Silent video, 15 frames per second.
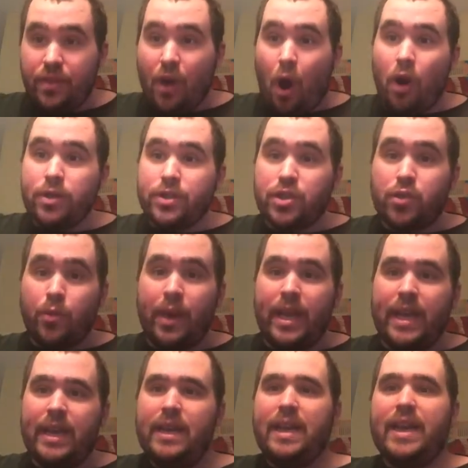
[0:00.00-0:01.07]
our
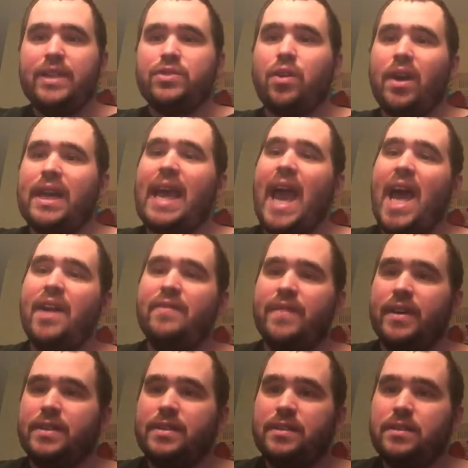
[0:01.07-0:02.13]
screen is our
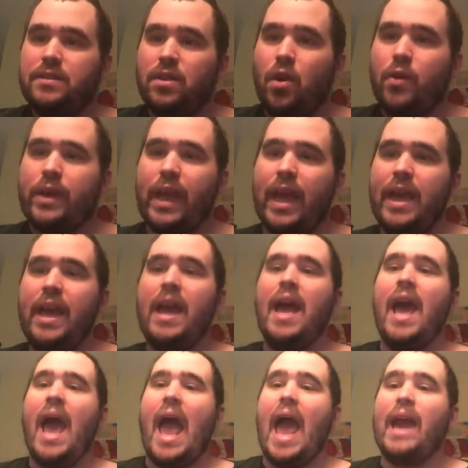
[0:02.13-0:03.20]
canvas. Okay?
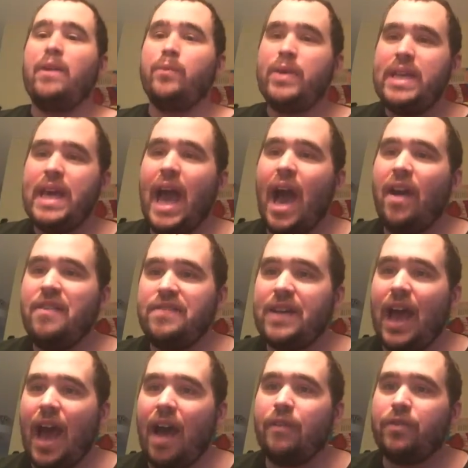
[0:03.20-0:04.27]
And we have to
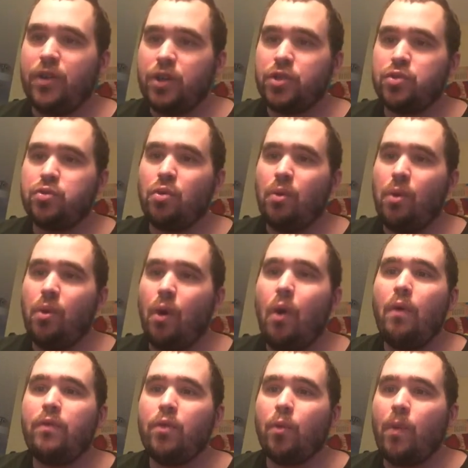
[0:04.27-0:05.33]
have control
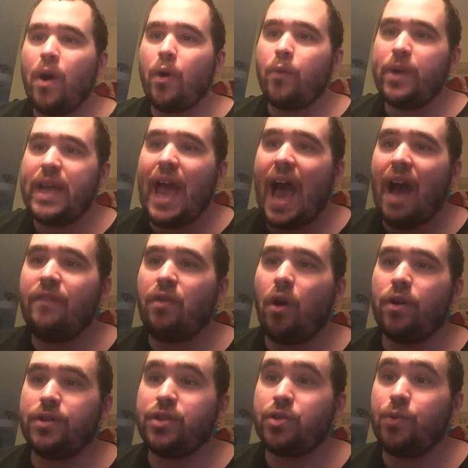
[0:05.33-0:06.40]
over where we have
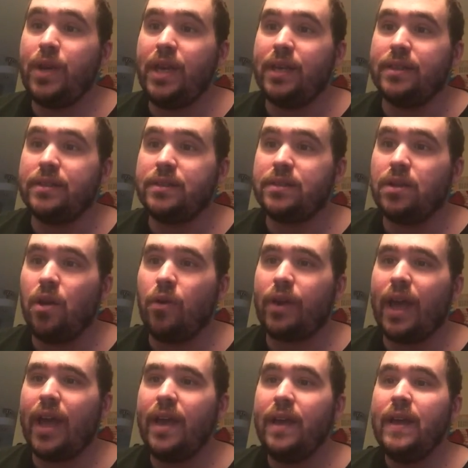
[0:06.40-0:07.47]
our screens.
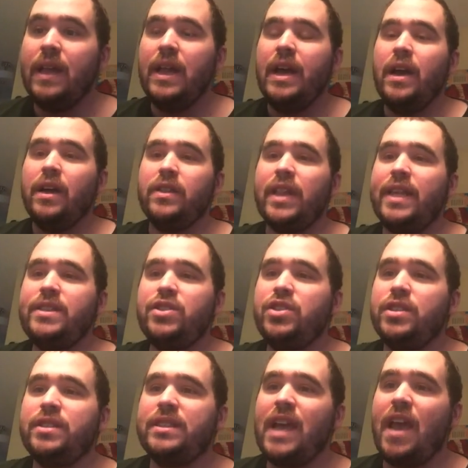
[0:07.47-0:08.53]
Okay? Let's
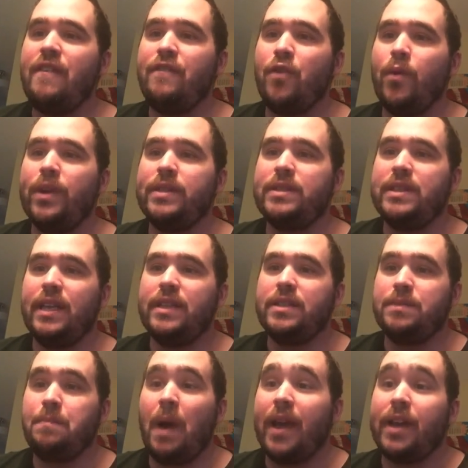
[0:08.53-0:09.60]
just say, for
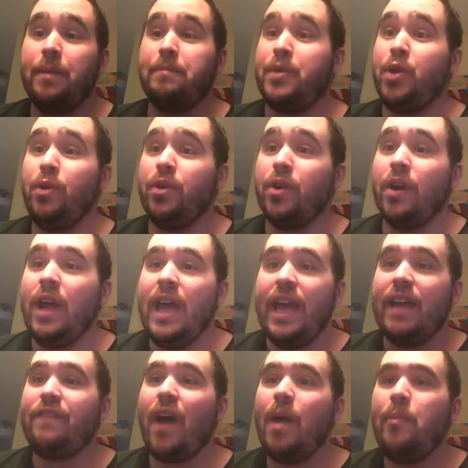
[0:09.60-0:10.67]
instance, my computer.
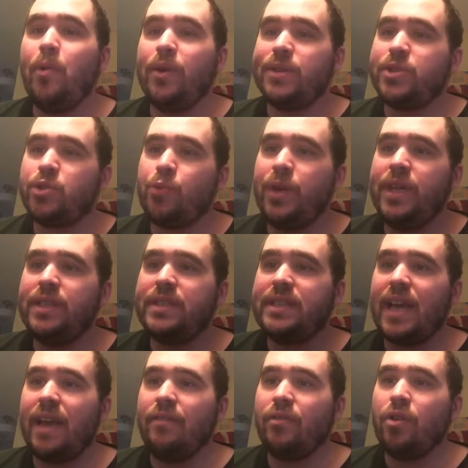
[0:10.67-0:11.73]
If I put a
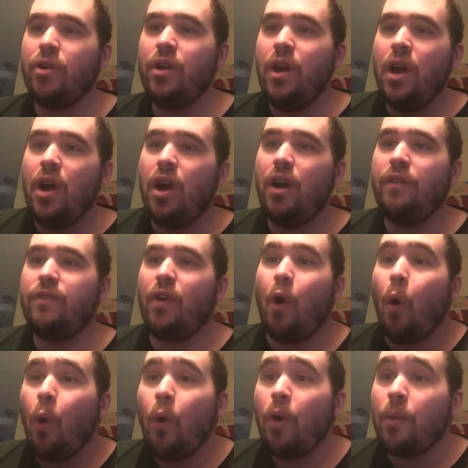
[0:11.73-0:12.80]
screensaver of a
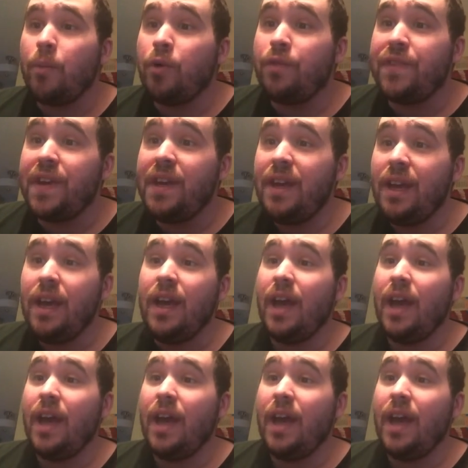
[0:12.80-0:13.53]
horror movie,